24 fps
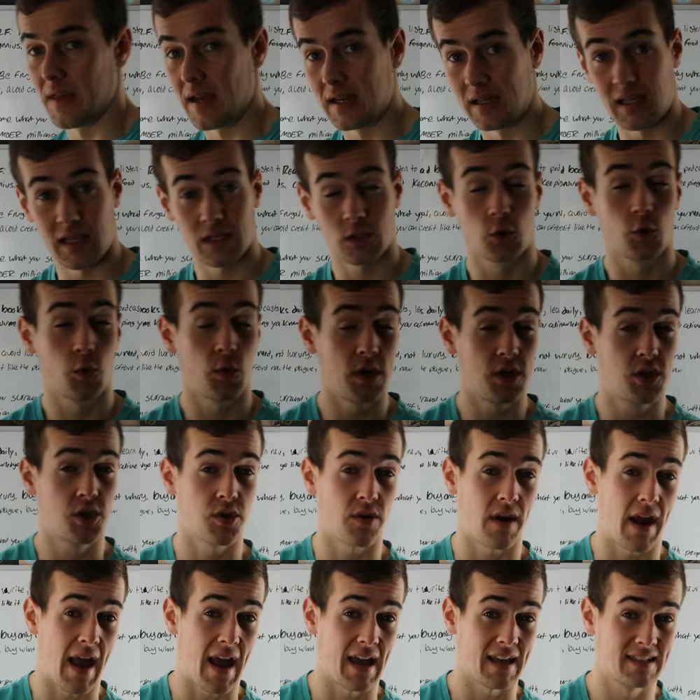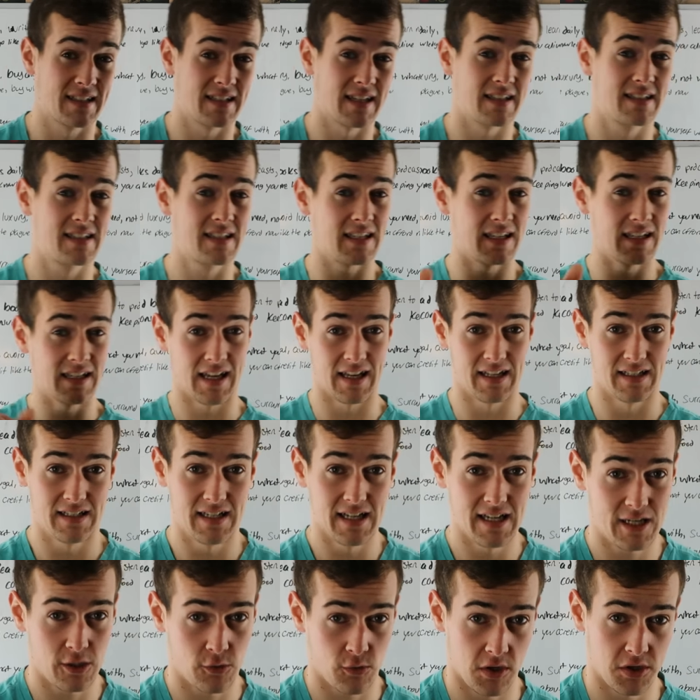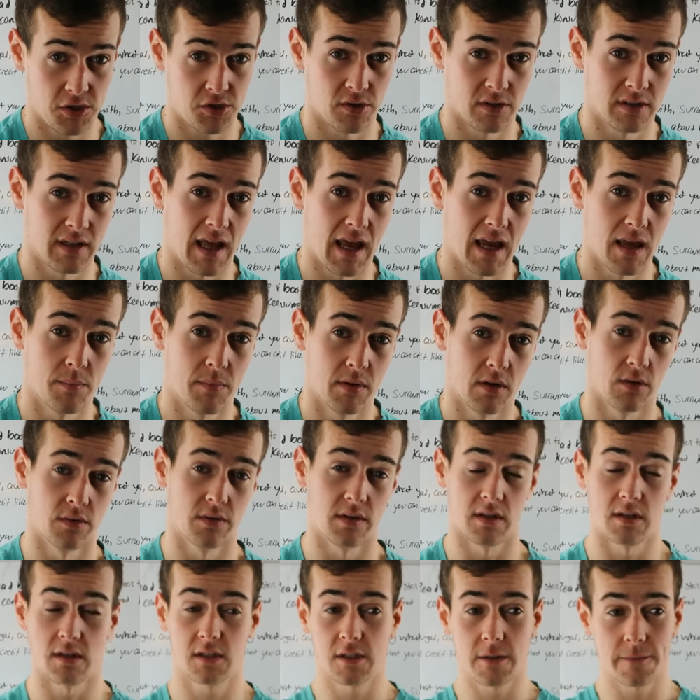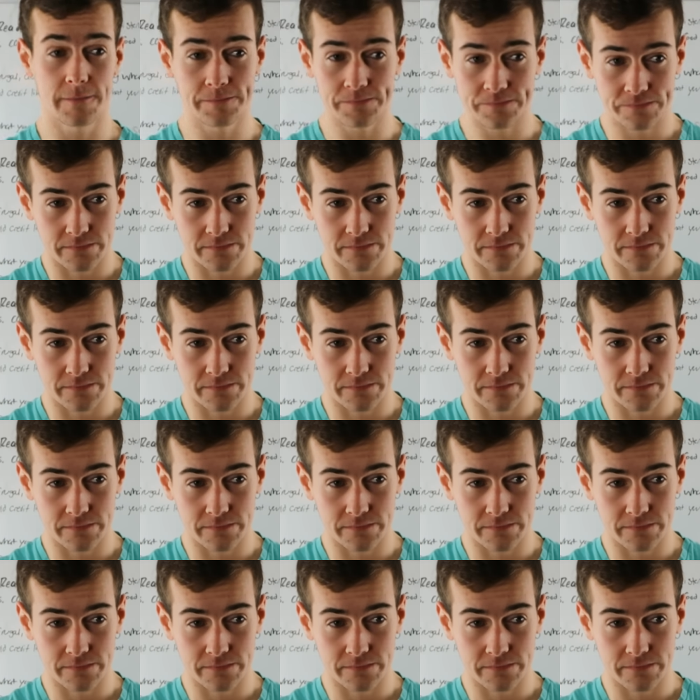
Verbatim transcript: then increase your assets and decrease your liabilities.